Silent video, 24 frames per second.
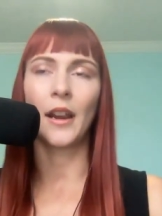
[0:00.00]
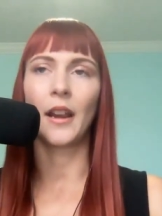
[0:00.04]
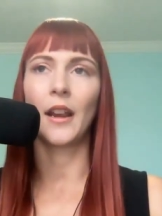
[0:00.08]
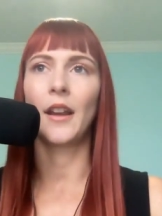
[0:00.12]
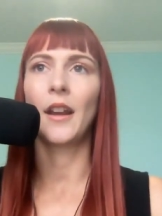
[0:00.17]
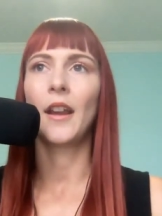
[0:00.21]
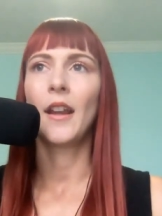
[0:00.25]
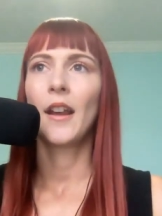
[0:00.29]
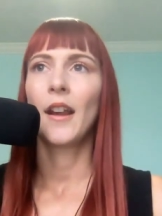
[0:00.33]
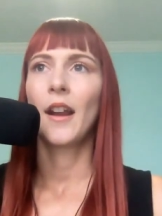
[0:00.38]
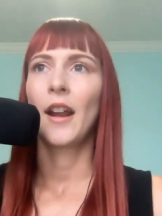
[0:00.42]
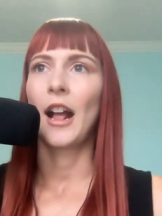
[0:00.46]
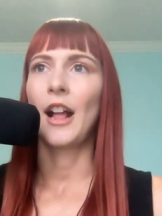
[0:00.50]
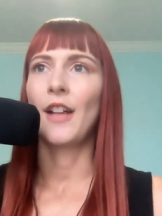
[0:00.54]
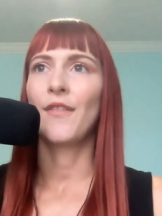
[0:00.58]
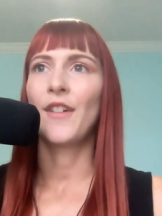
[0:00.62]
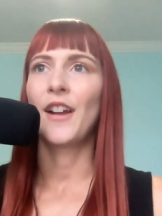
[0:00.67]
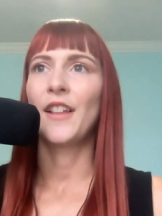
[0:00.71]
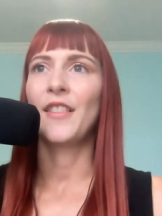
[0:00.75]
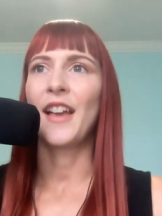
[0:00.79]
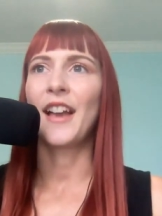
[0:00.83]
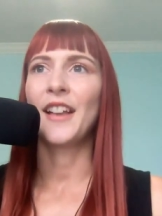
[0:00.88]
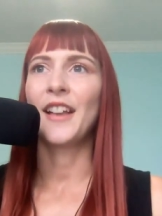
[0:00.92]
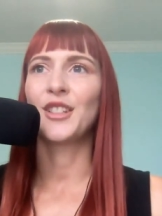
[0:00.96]
And I
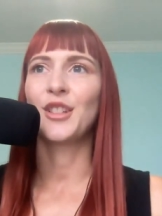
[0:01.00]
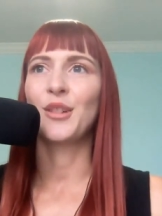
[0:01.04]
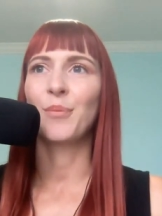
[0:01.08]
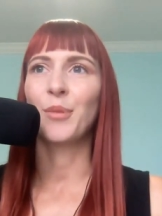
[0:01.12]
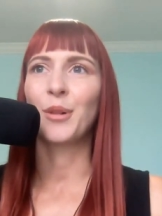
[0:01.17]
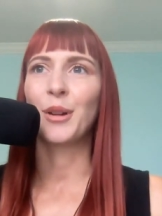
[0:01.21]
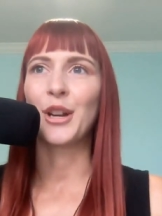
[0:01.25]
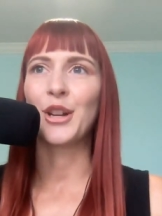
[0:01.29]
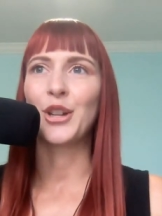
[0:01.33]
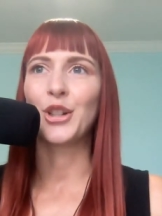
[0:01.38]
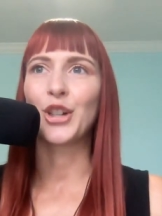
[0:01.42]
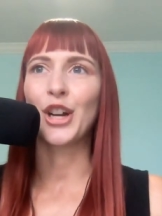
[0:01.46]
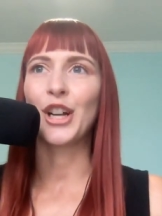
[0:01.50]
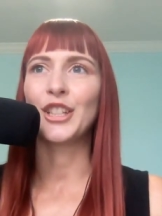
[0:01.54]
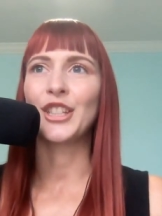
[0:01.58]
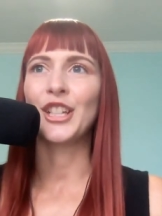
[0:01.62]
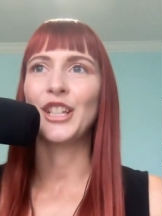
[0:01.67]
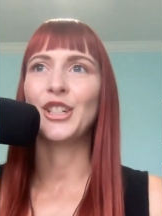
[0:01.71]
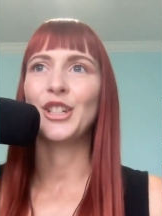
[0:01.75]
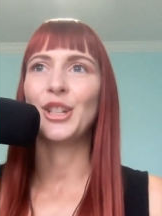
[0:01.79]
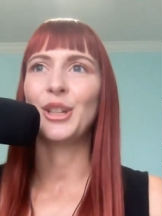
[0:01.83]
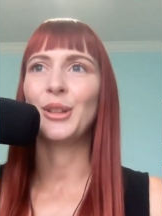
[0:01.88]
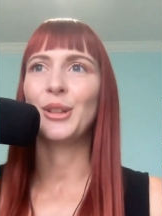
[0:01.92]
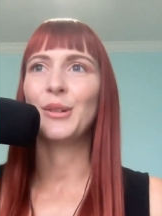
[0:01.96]
find that super interesting
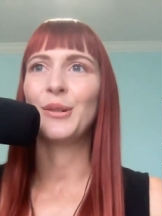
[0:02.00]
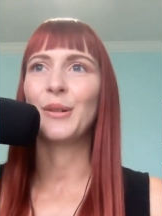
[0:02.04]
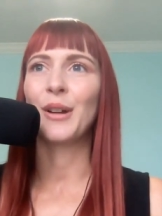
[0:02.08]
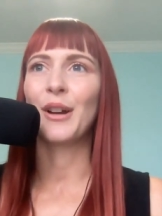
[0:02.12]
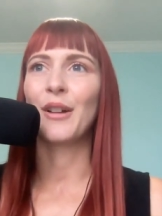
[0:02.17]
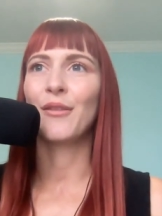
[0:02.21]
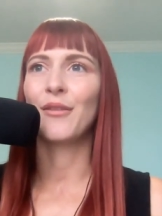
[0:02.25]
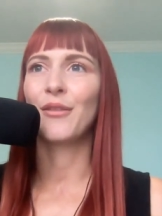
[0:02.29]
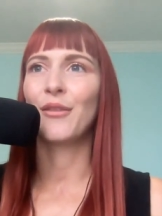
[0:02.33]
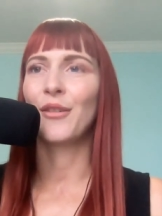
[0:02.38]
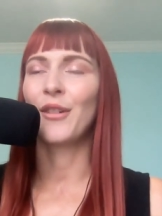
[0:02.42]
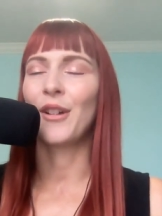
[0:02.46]
too of